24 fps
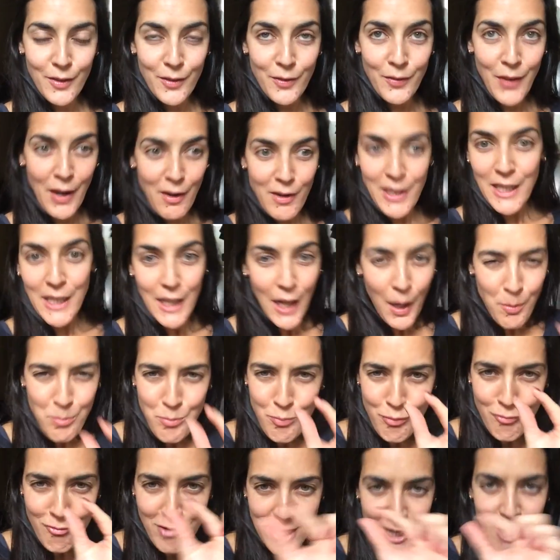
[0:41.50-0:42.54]
very
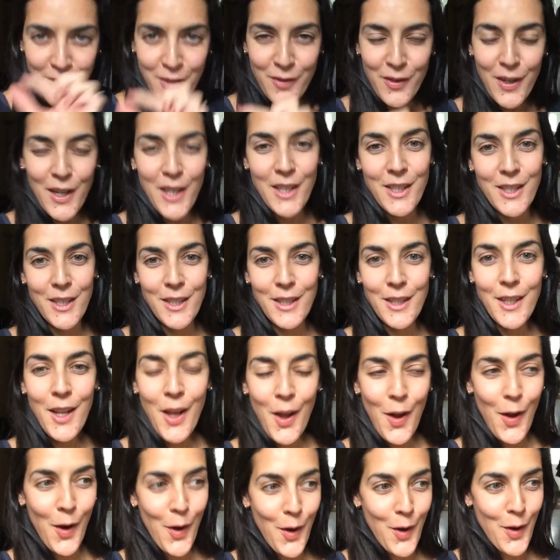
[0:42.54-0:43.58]
abridged version
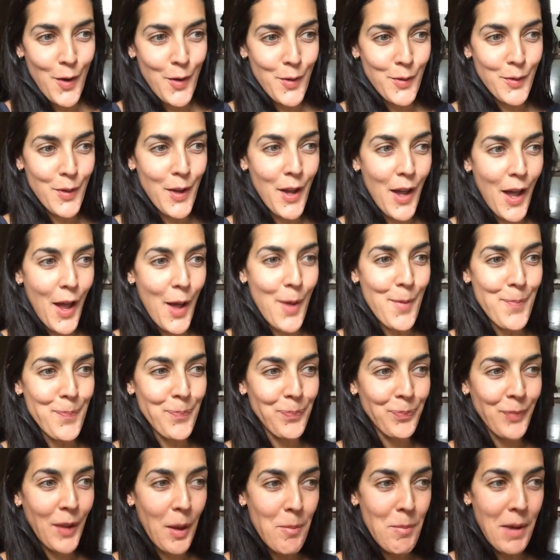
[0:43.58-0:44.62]
of
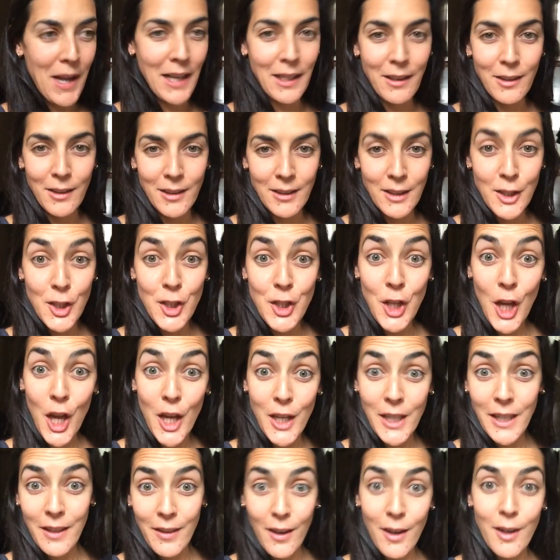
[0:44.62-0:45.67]
my little
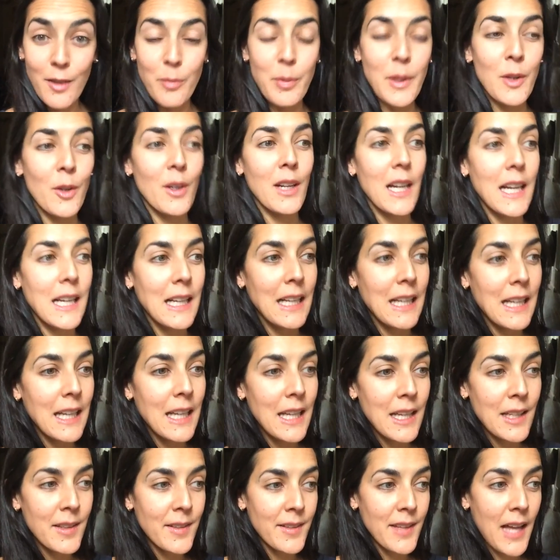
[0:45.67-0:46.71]
journey that I've been on lately
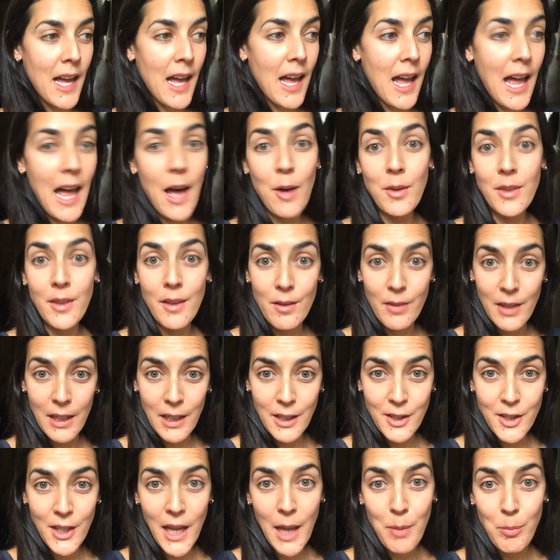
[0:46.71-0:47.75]
is that a house in the
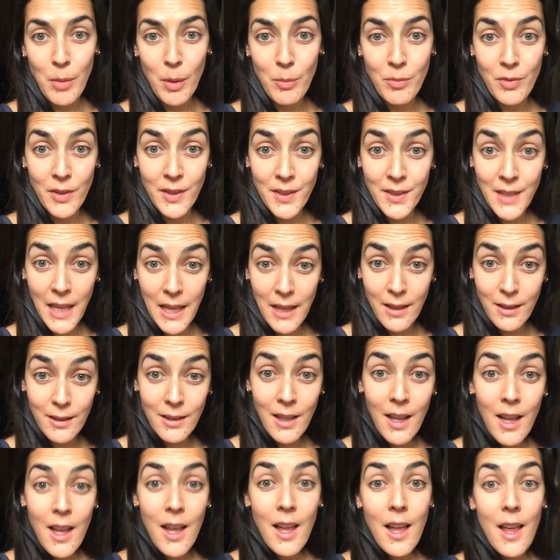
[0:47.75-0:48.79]
village came up for
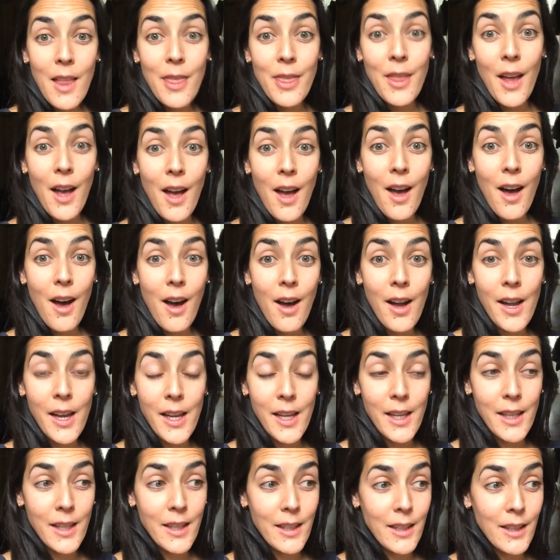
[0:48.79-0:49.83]
sale that
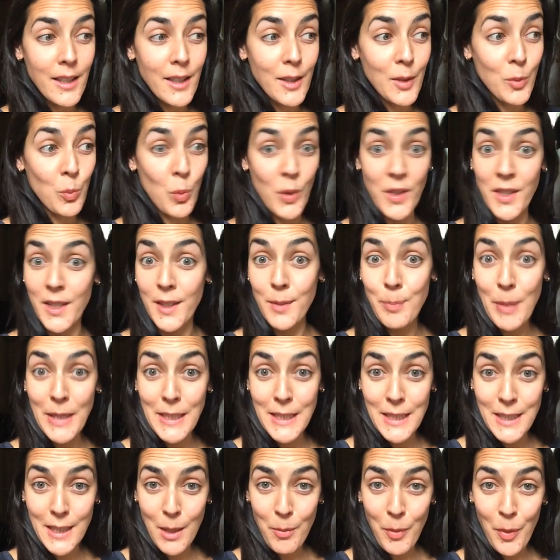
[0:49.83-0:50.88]
I wasn't
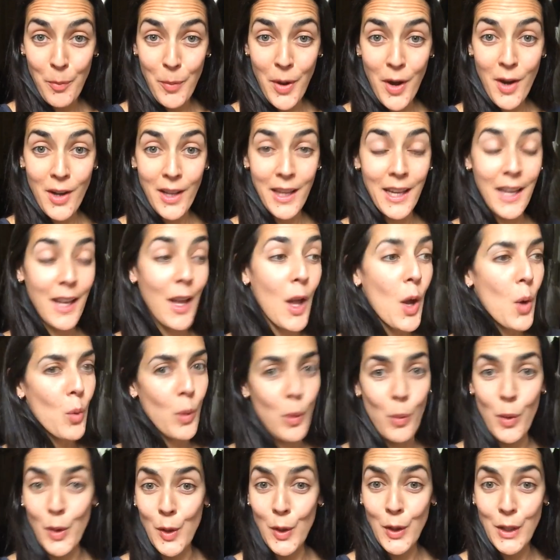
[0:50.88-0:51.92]
expecting to come on the market.
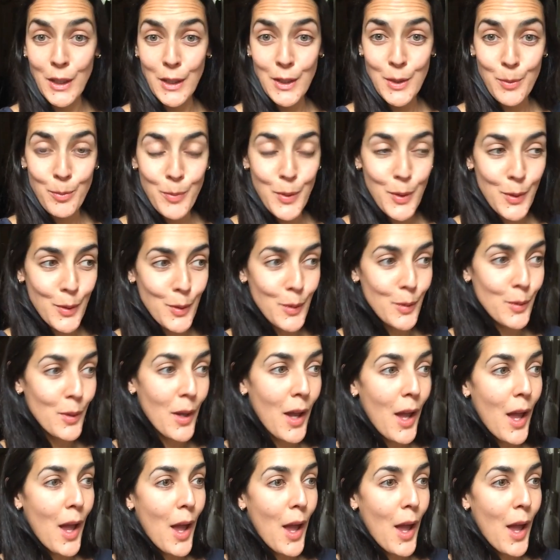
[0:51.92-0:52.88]
We weren't looking to move,